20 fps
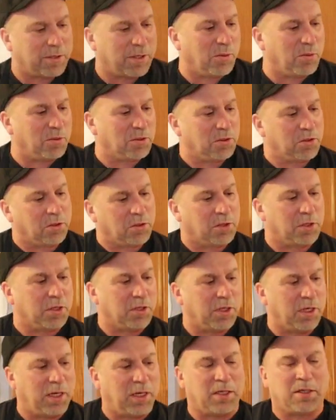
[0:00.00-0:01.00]
thing you're going
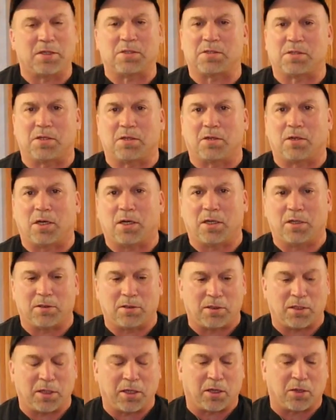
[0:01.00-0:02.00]
to need is
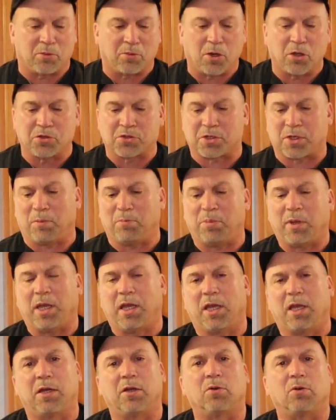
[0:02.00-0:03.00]
like a roasting
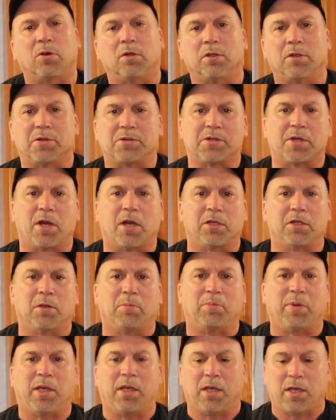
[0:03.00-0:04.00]
pan or a
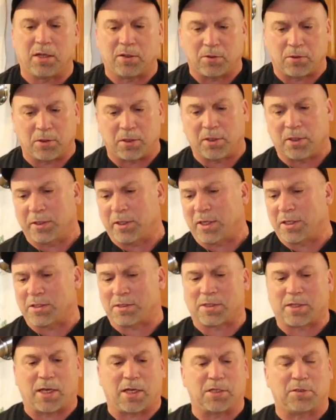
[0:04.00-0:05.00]
lasagna pan or a nice
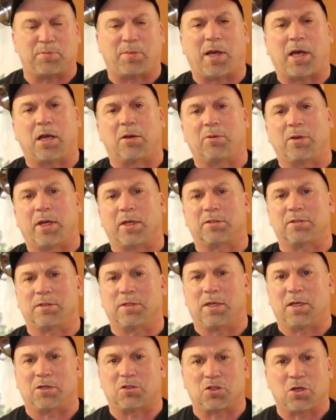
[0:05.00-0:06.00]
sized
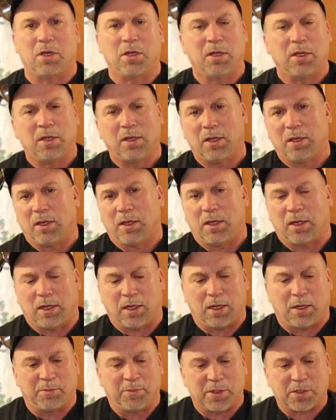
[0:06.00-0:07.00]
Pyrex dish.
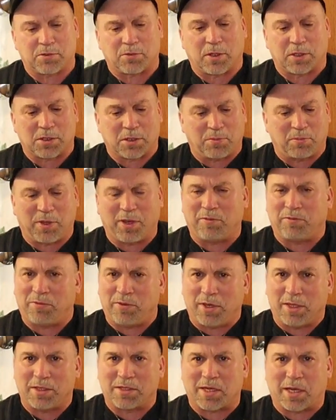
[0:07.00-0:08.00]
This recipe
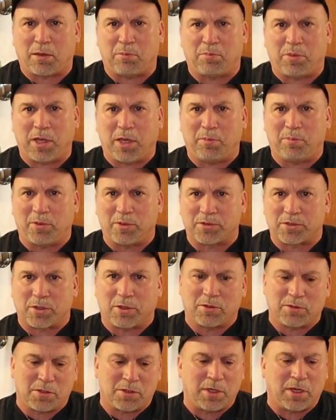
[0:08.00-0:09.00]
feeds 8 people, so
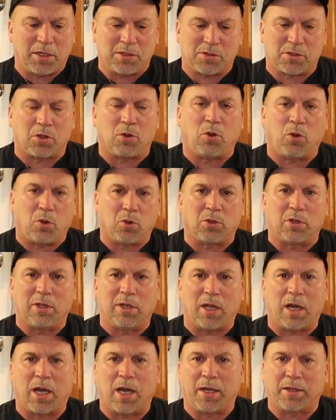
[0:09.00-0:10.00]
it needs to hold a
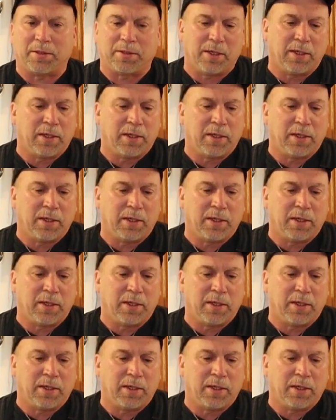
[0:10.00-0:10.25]
lot.